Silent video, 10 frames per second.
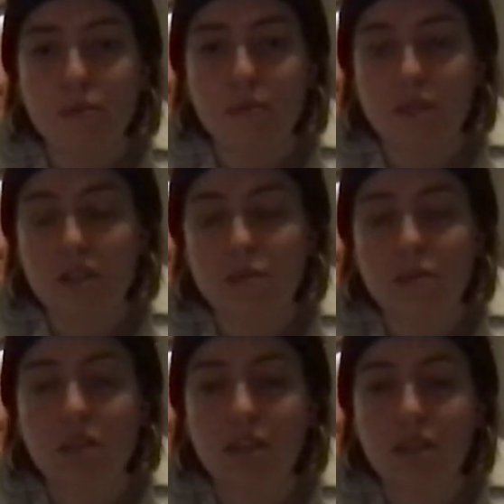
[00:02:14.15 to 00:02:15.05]
it's
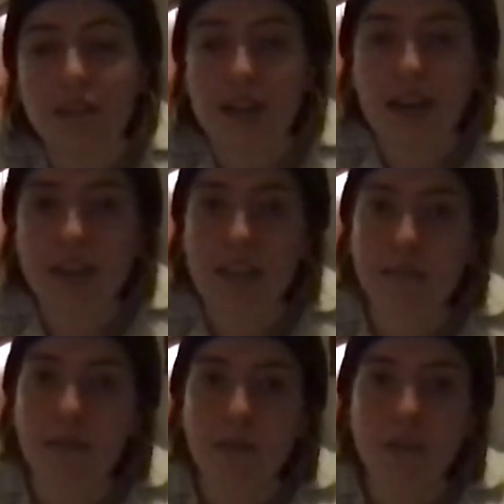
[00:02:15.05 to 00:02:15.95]
really relaxing
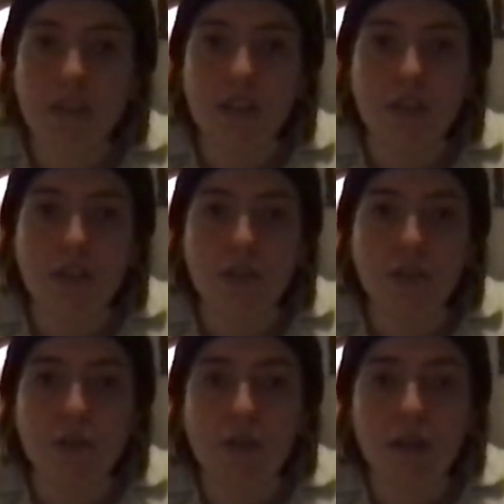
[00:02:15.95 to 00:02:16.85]
for me to do,